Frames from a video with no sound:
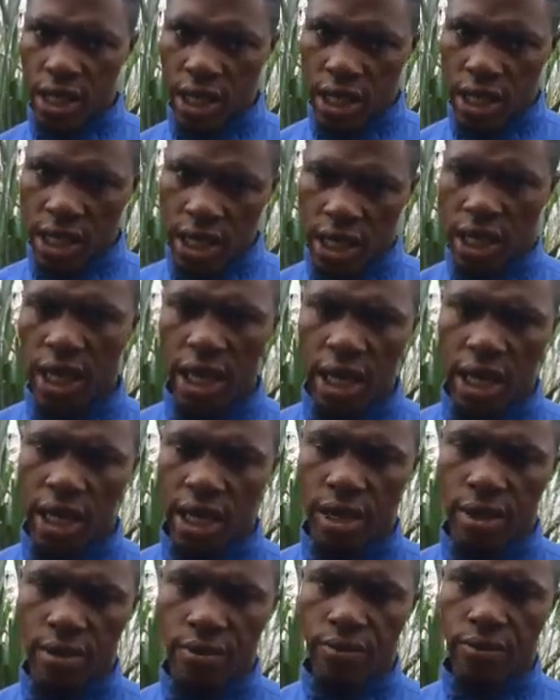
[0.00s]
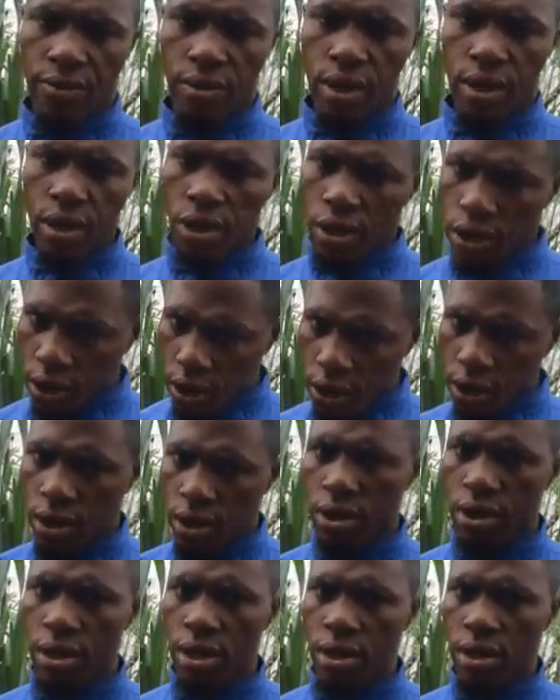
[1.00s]
in the land.
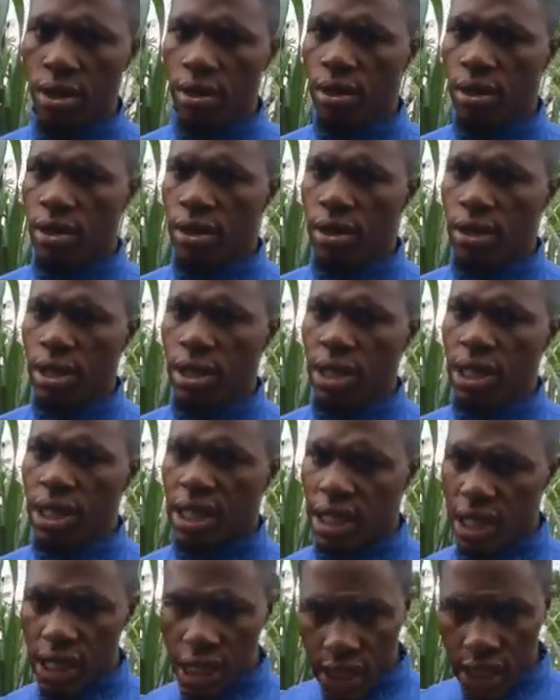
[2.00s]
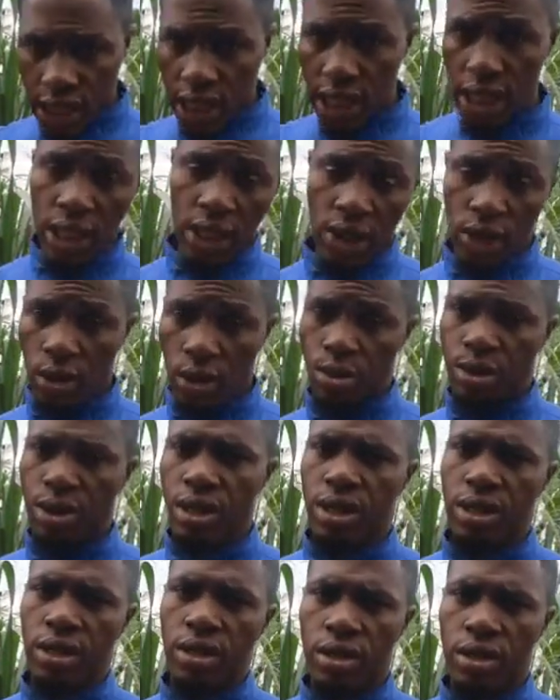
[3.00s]
God is to say
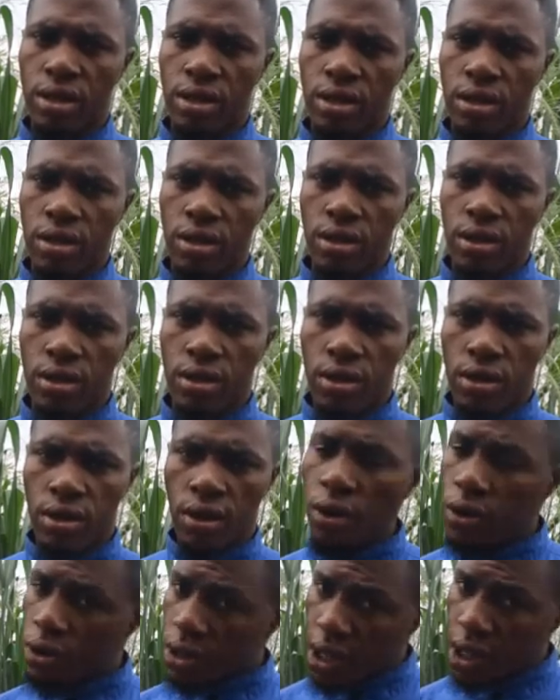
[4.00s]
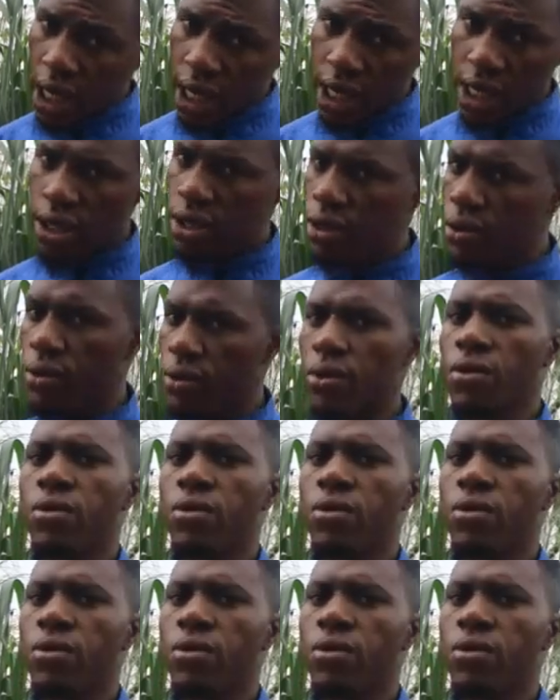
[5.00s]
something concerning you.